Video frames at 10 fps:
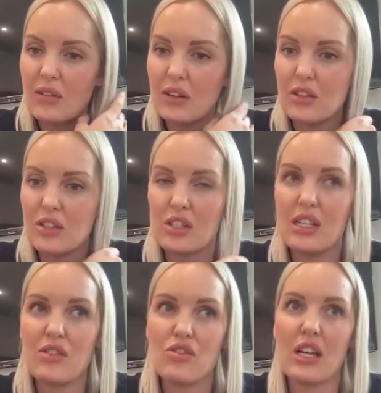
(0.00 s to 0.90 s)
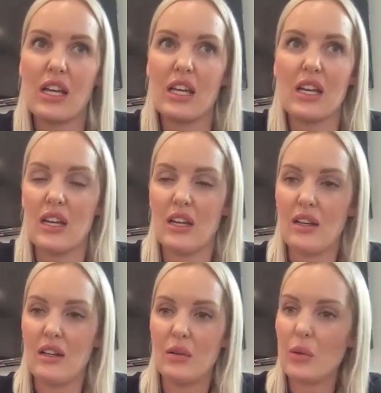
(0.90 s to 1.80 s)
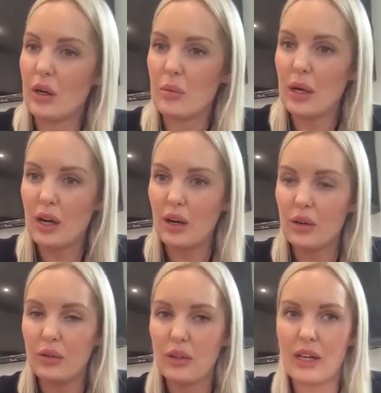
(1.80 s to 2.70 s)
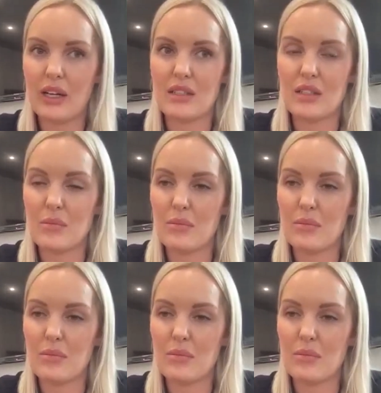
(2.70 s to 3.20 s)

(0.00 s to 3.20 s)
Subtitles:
and I just literally went on my own and